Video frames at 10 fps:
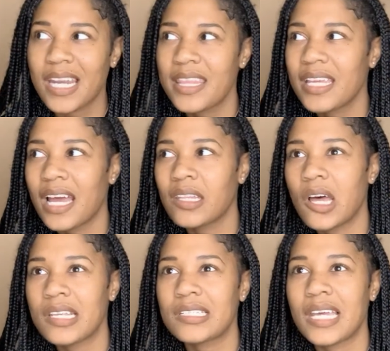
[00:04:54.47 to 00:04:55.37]
and I think I
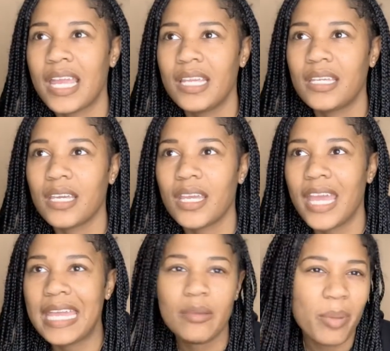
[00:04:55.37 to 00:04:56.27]
lost like
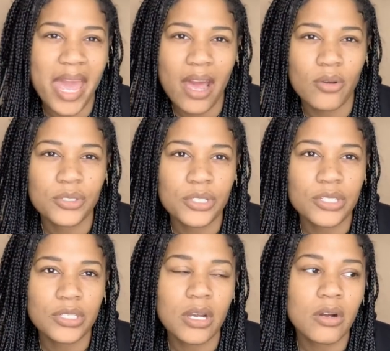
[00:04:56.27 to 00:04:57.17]
8 pounds or
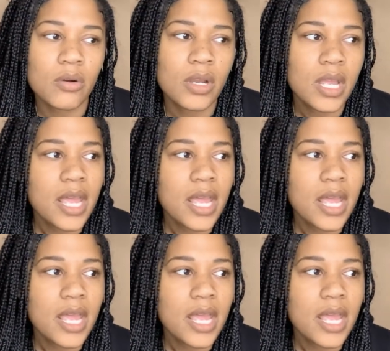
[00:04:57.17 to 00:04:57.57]
so.